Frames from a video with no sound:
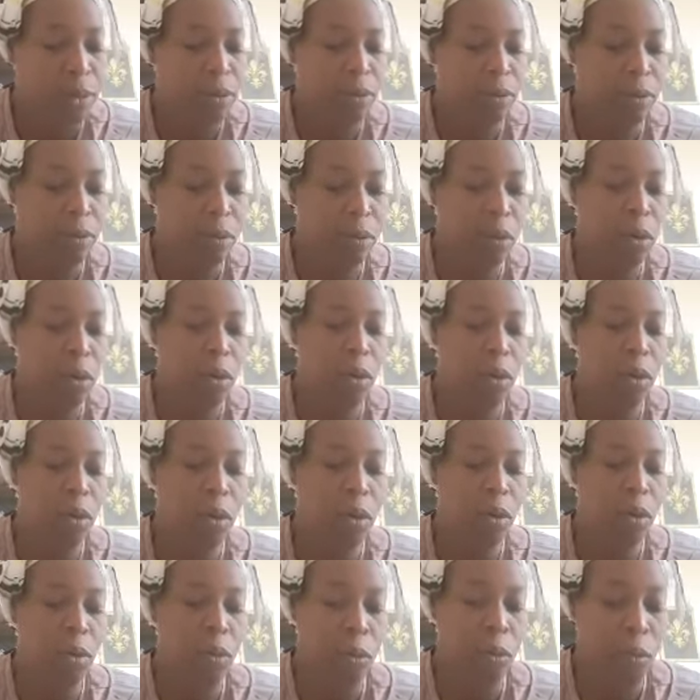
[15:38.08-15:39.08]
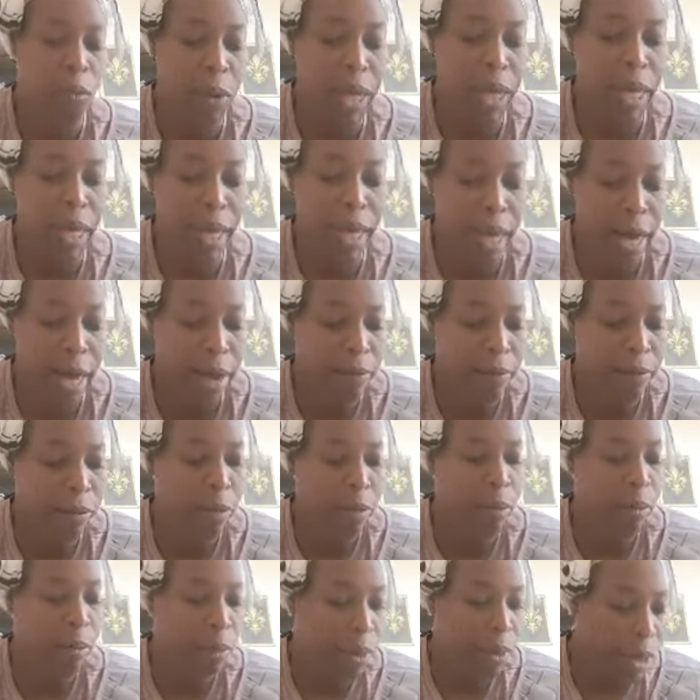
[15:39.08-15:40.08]
So we have
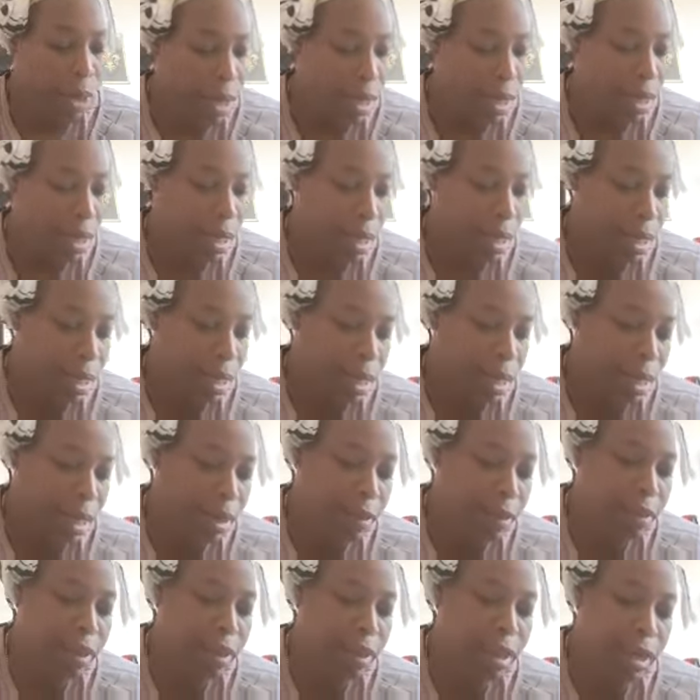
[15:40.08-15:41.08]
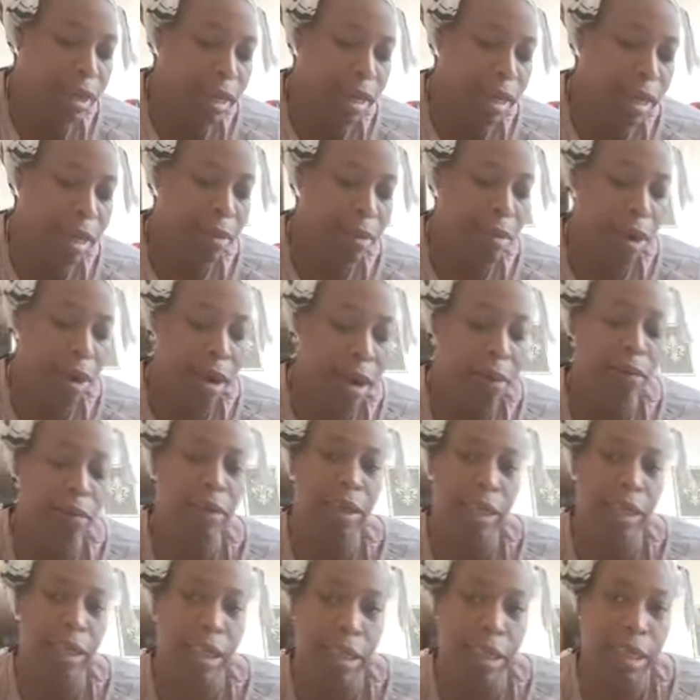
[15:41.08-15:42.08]
to pray in the name
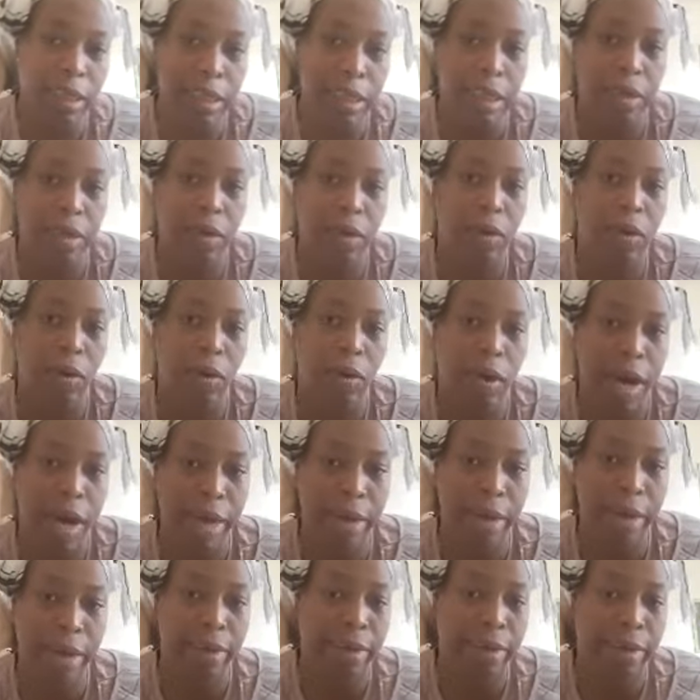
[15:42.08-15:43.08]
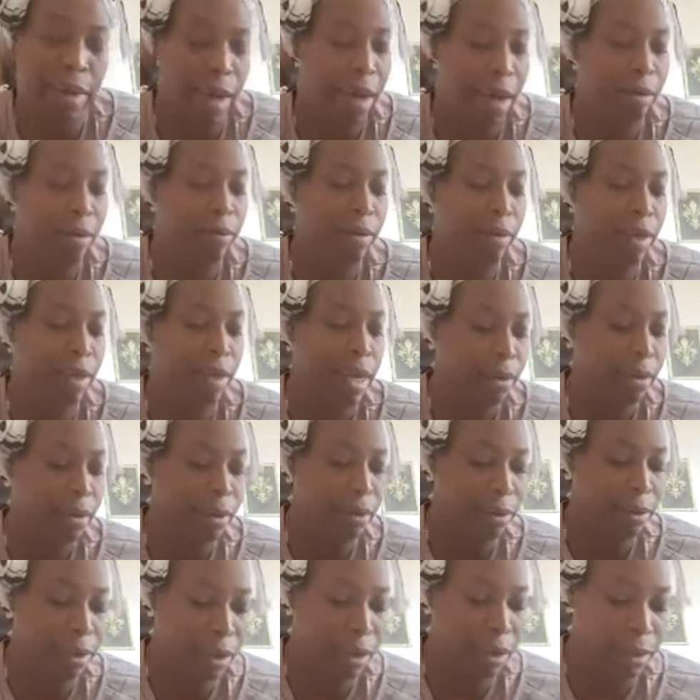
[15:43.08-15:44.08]
of Jesus Christ of
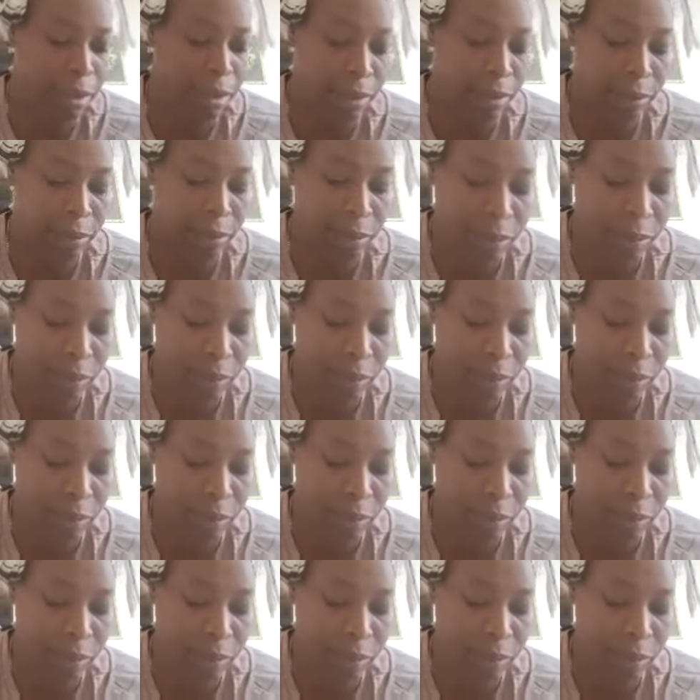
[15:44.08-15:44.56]
Nazareth.